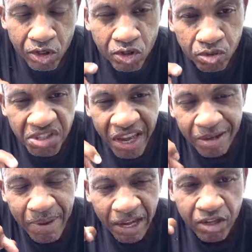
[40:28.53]
to
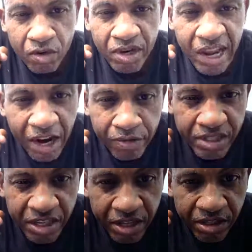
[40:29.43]
take back your
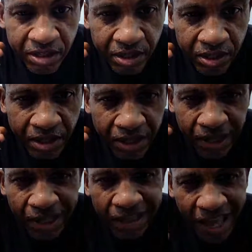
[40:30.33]
inheritance,
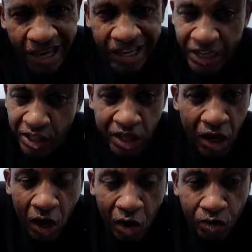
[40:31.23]
that is the
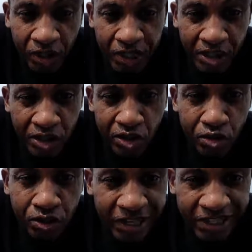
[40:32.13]
only
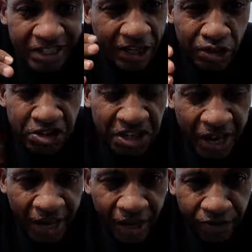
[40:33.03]
to-do list that you should
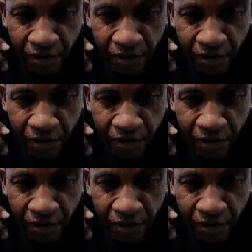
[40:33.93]
have.